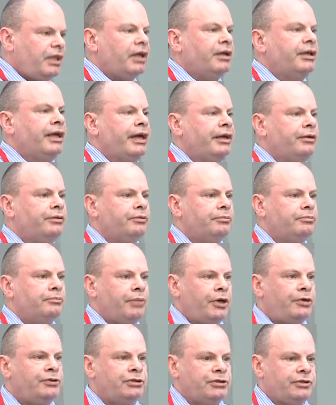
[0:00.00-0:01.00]
Now,
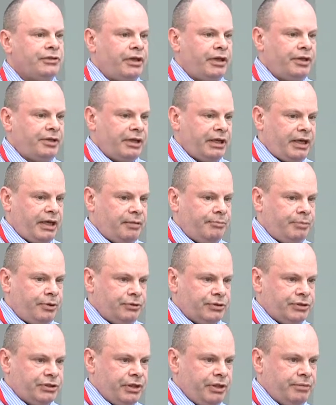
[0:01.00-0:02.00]
most of the other
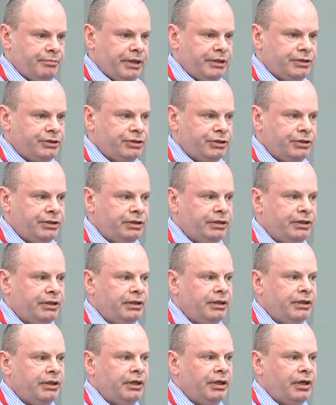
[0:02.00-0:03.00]
catapults that I mentioned
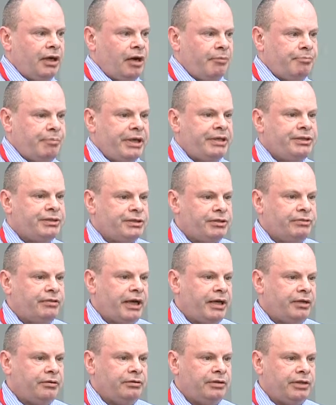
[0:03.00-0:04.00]
are based
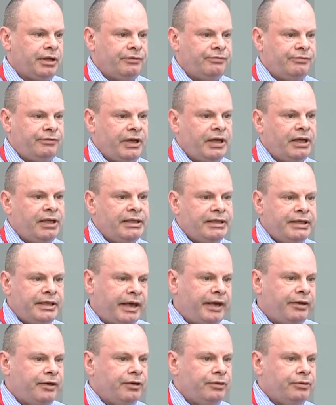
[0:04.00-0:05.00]
around a fairly
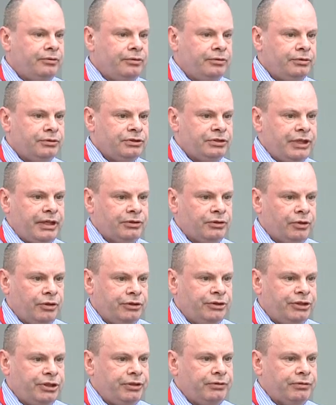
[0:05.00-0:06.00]
narrow
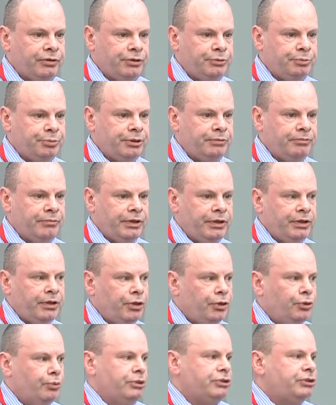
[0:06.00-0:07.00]
technology group,
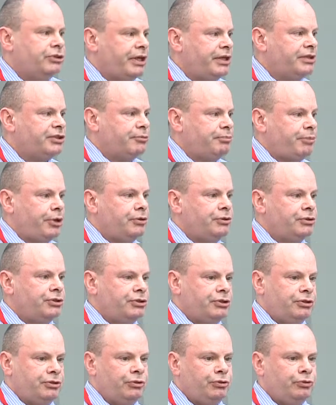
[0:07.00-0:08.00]
which they're supposed
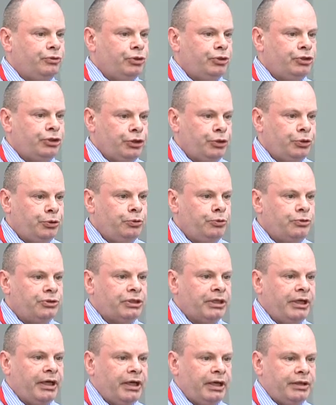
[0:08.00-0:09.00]
to use
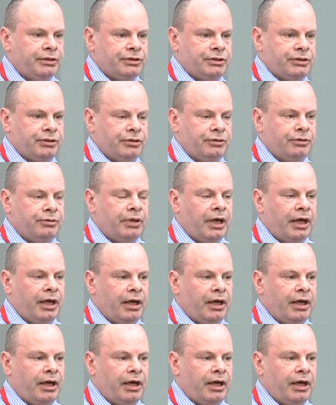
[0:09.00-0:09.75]
to